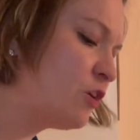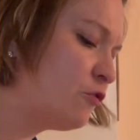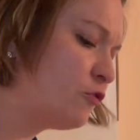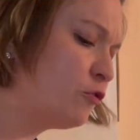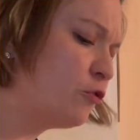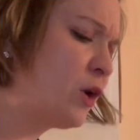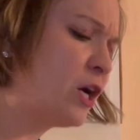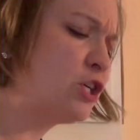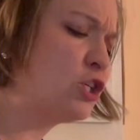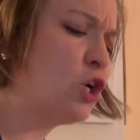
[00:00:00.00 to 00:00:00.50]

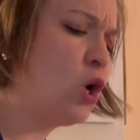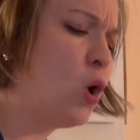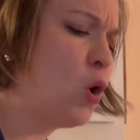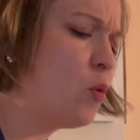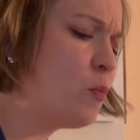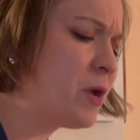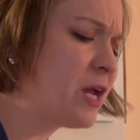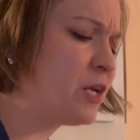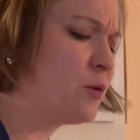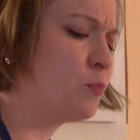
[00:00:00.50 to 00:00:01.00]
fresh
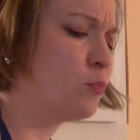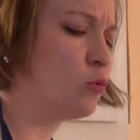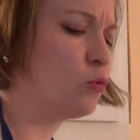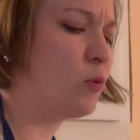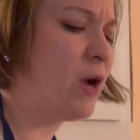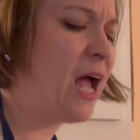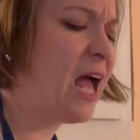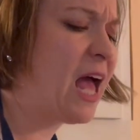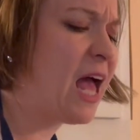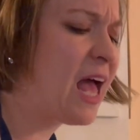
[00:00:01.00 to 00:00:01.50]
homemade
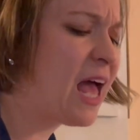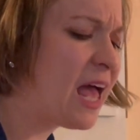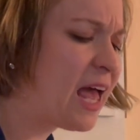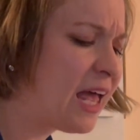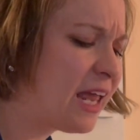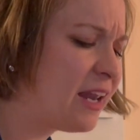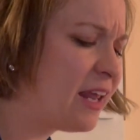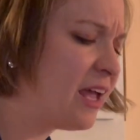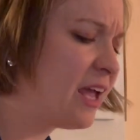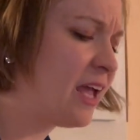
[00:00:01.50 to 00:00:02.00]

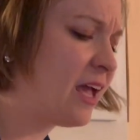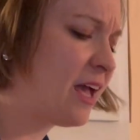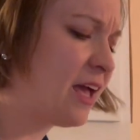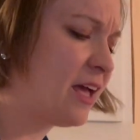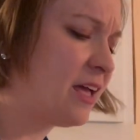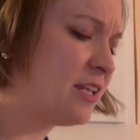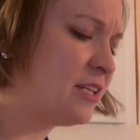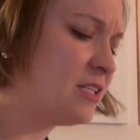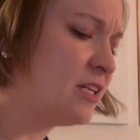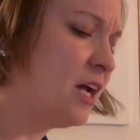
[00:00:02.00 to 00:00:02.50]
bread
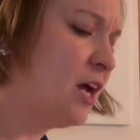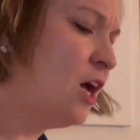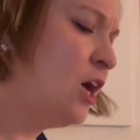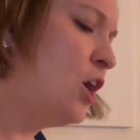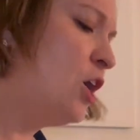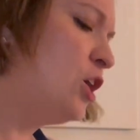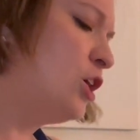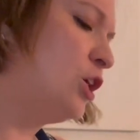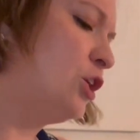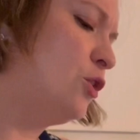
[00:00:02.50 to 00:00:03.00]
and,
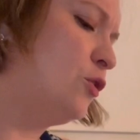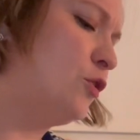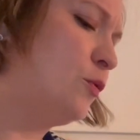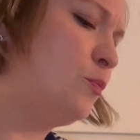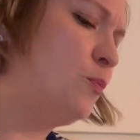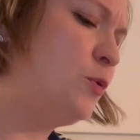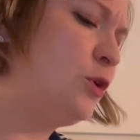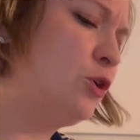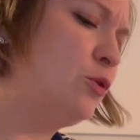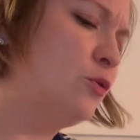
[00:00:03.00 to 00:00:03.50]
you know, the
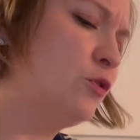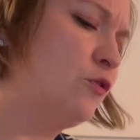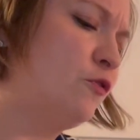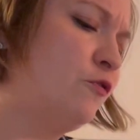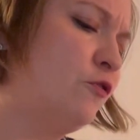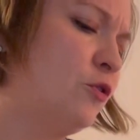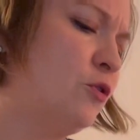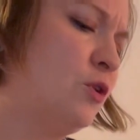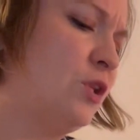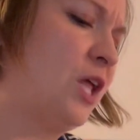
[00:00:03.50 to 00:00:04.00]

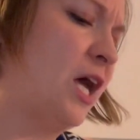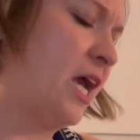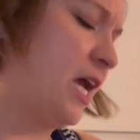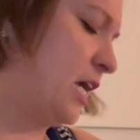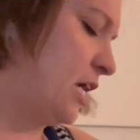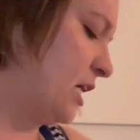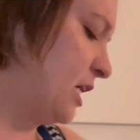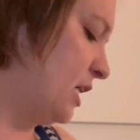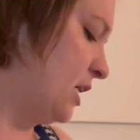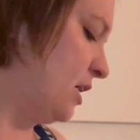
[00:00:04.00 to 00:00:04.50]
beautiful like
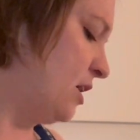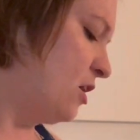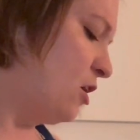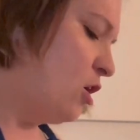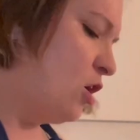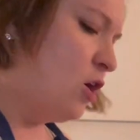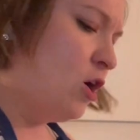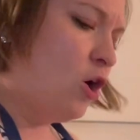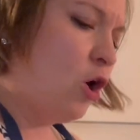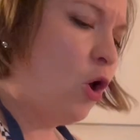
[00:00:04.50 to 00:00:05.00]

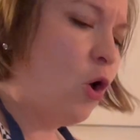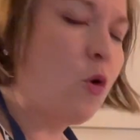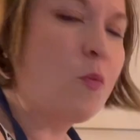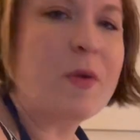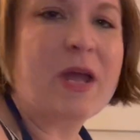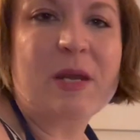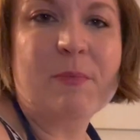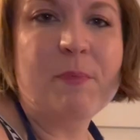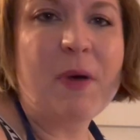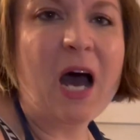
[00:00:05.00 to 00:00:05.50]

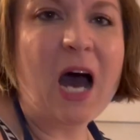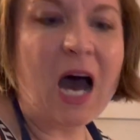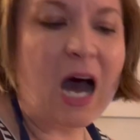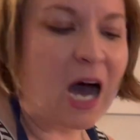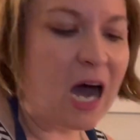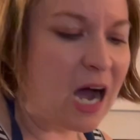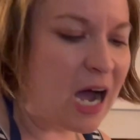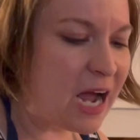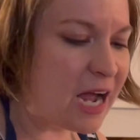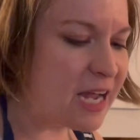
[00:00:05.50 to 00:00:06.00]
homemade
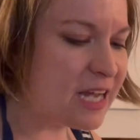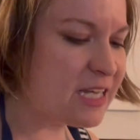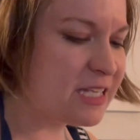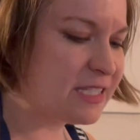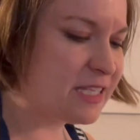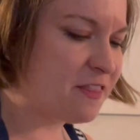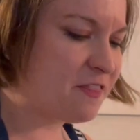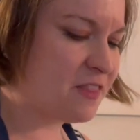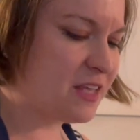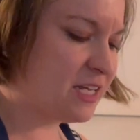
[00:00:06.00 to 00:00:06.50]
pies
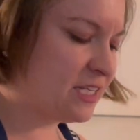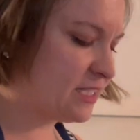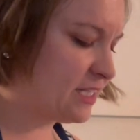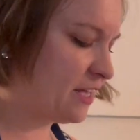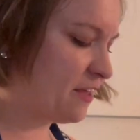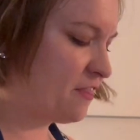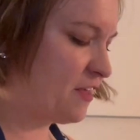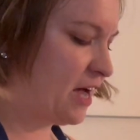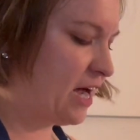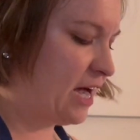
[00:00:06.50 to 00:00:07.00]
and things
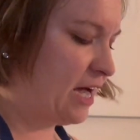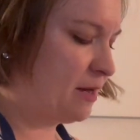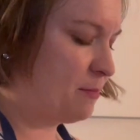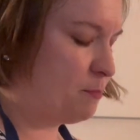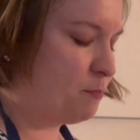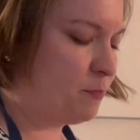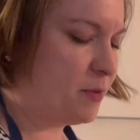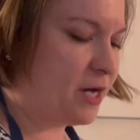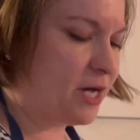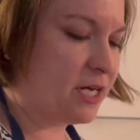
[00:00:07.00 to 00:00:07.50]
like
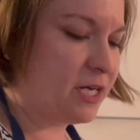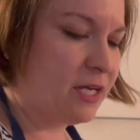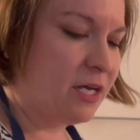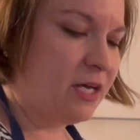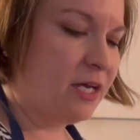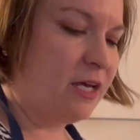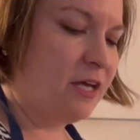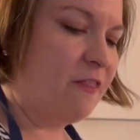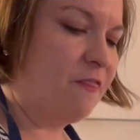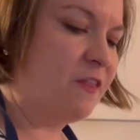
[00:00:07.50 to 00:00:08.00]
that, but
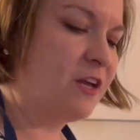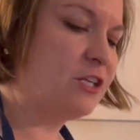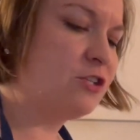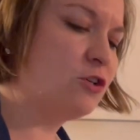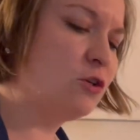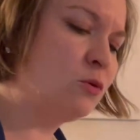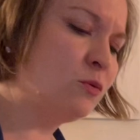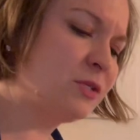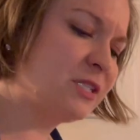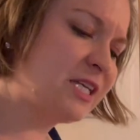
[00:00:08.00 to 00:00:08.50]
they
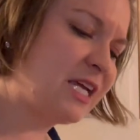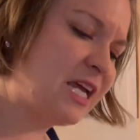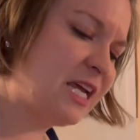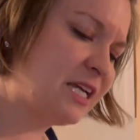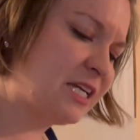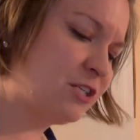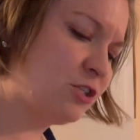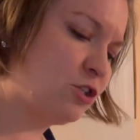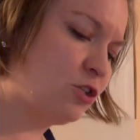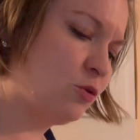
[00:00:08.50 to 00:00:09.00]
don't
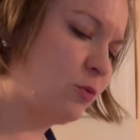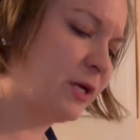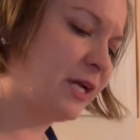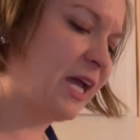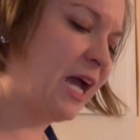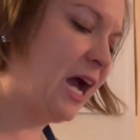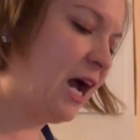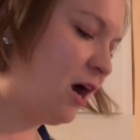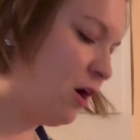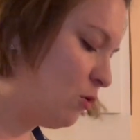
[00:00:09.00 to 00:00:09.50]
take into
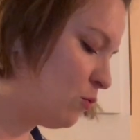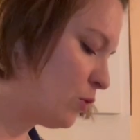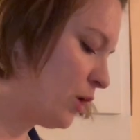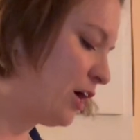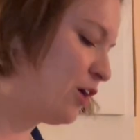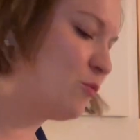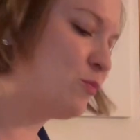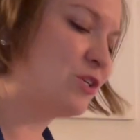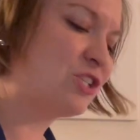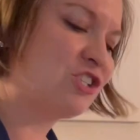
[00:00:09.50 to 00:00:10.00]
account
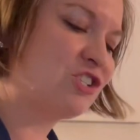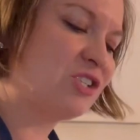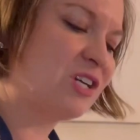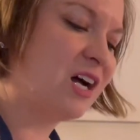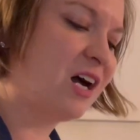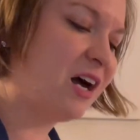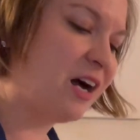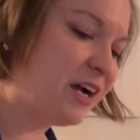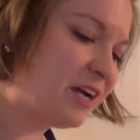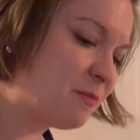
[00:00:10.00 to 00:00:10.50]
how much
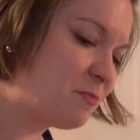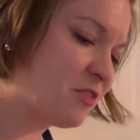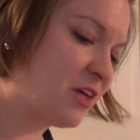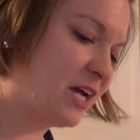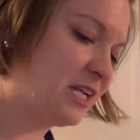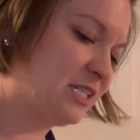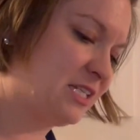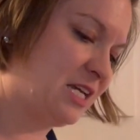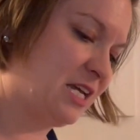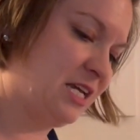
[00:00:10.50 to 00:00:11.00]
time
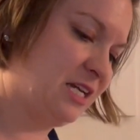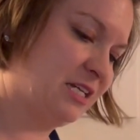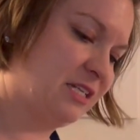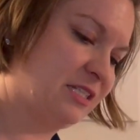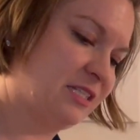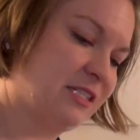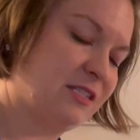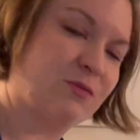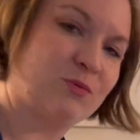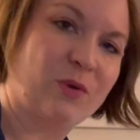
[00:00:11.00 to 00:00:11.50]
that
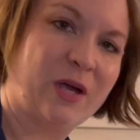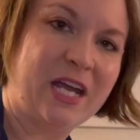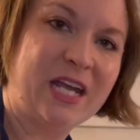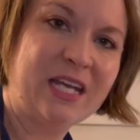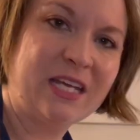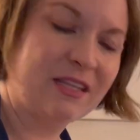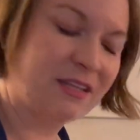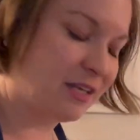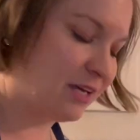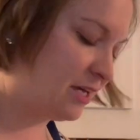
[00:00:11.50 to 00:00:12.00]
takes, right?
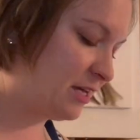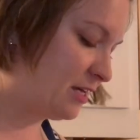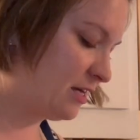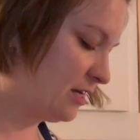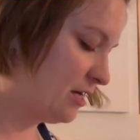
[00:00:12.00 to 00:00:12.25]
Like,